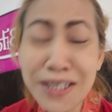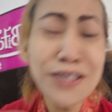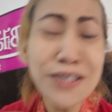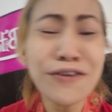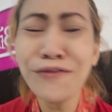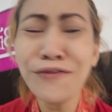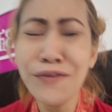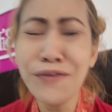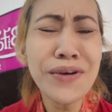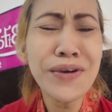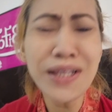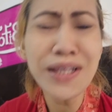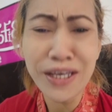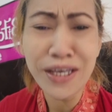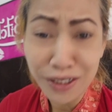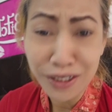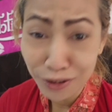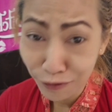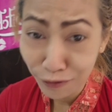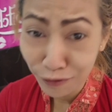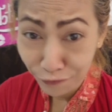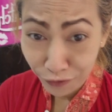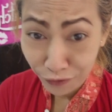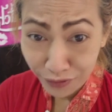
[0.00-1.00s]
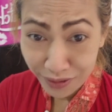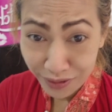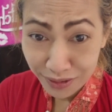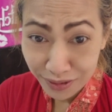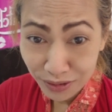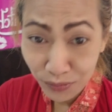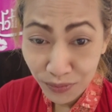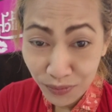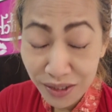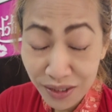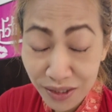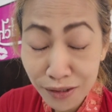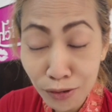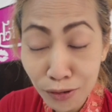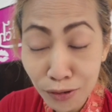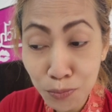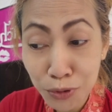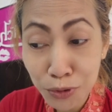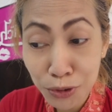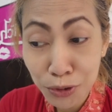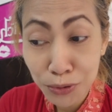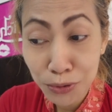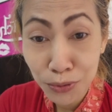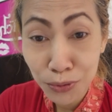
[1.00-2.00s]
difference when it
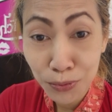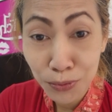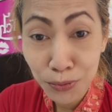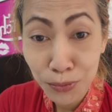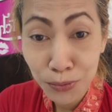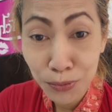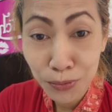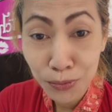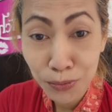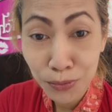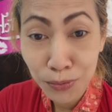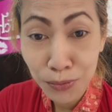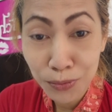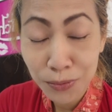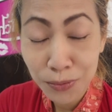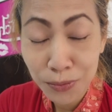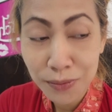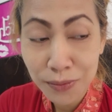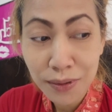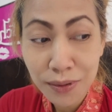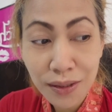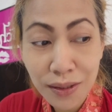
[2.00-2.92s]
comes to